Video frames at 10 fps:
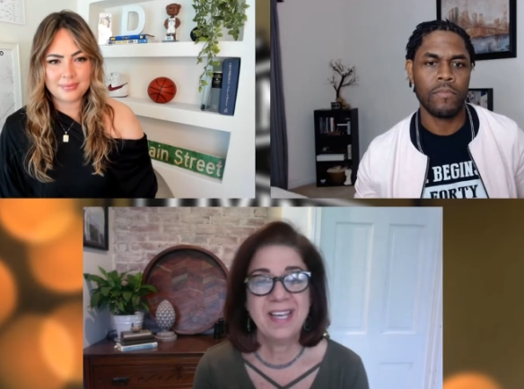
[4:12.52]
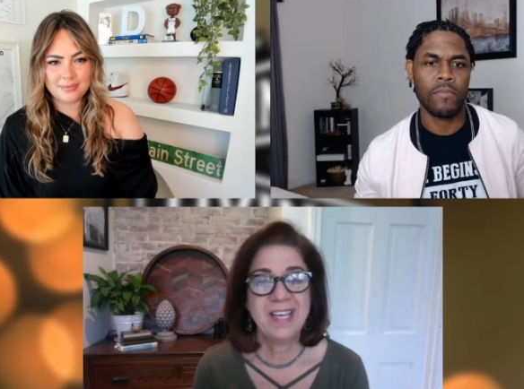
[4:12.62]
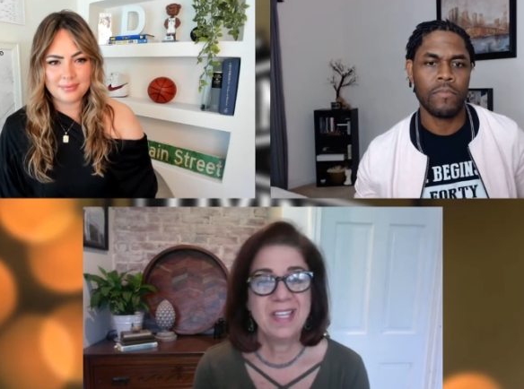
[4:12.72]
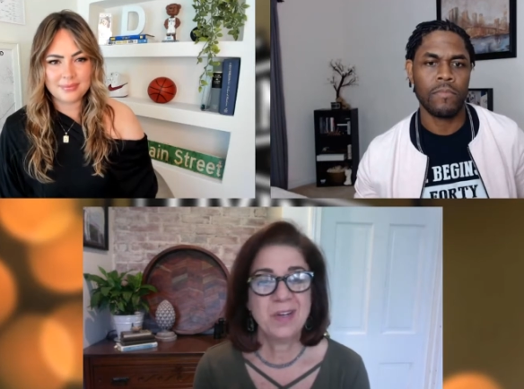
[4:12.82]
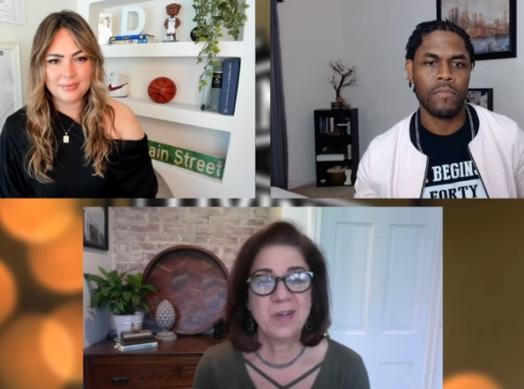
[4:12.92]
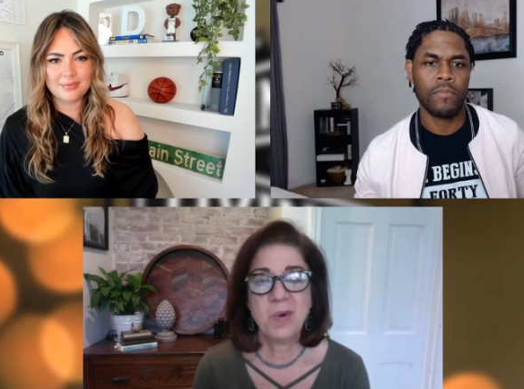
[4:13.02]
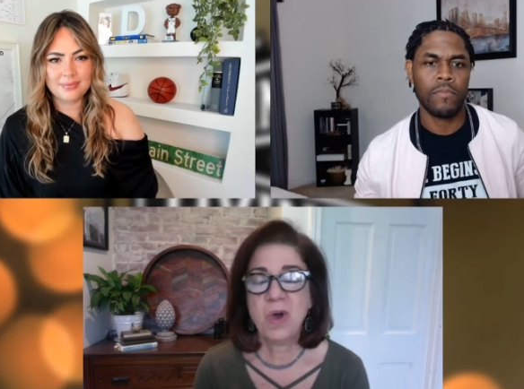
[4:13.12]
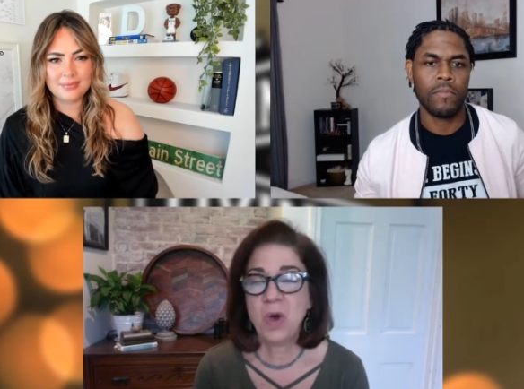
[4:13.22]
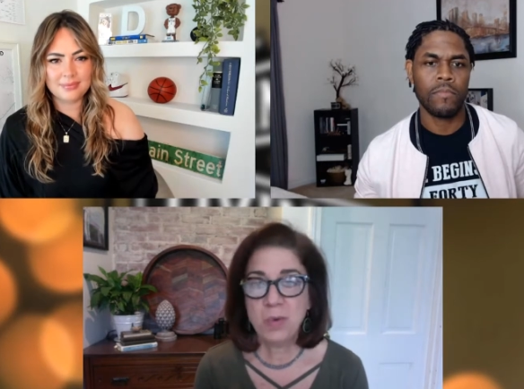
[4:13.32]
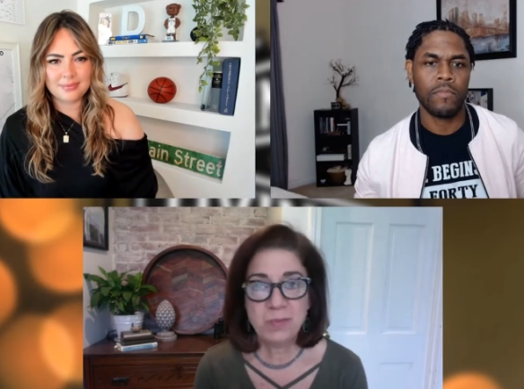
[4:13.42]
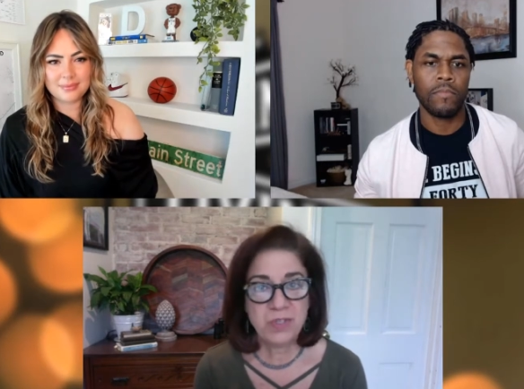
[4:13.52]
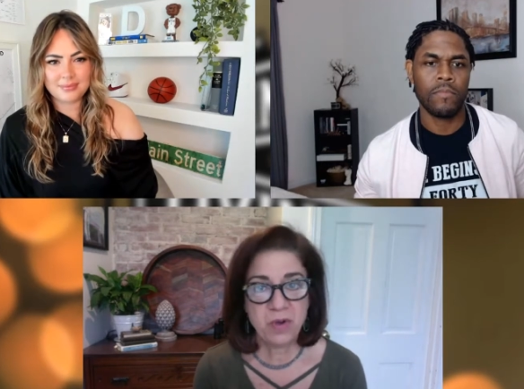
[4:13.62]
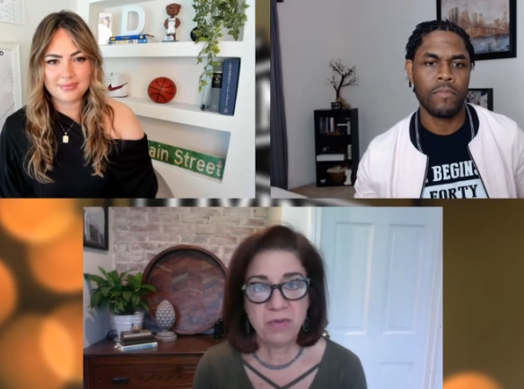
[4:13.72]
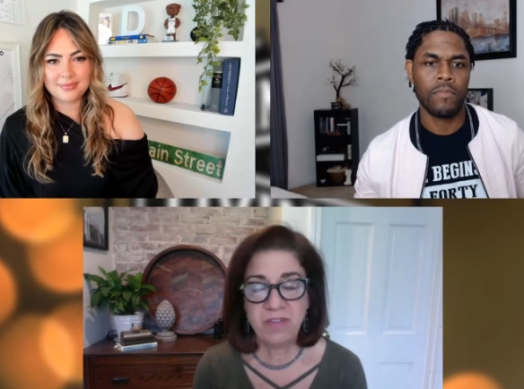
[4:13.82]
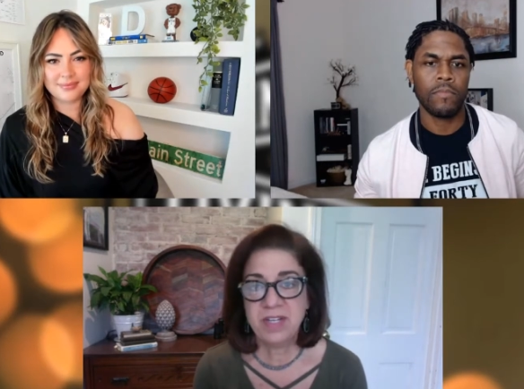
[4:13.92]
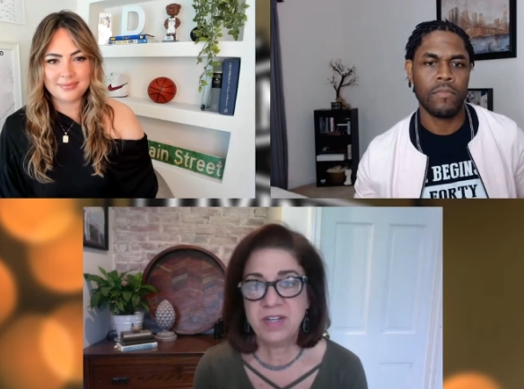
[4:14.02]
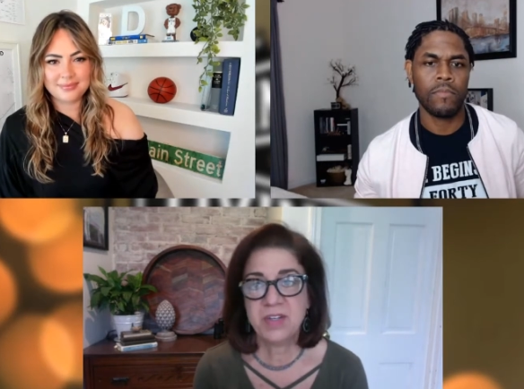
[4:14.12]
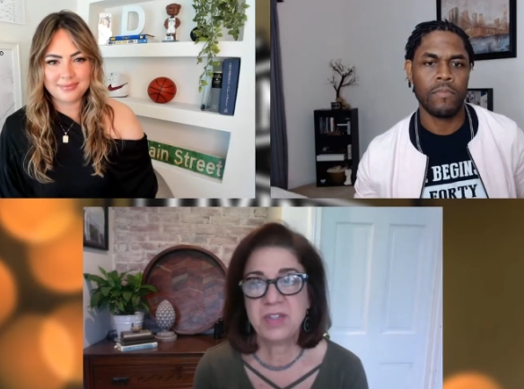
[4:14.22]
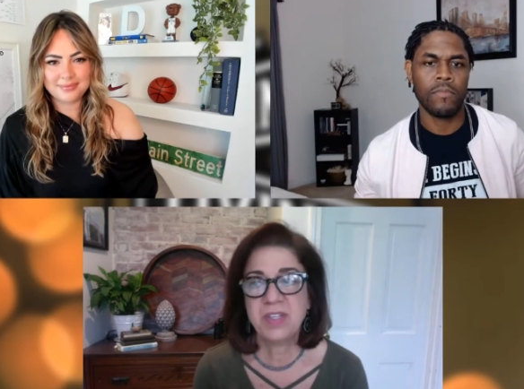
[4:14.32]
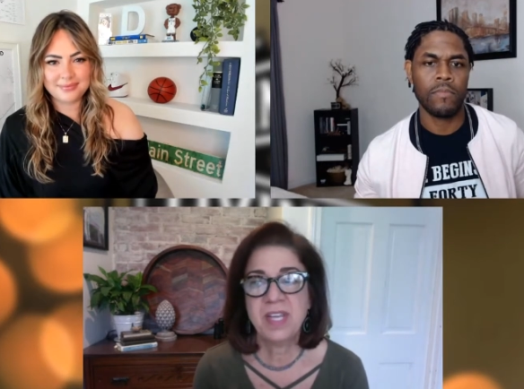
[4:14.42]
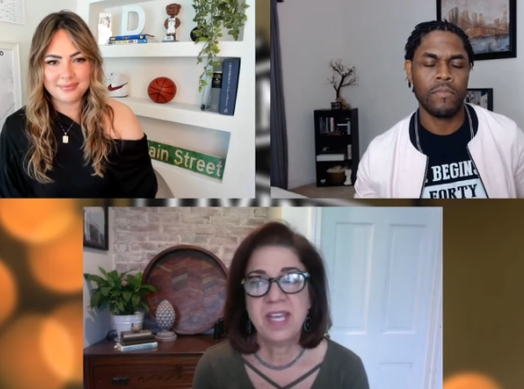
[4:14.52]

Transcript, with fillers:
Speaker 1: There are no home show vendors.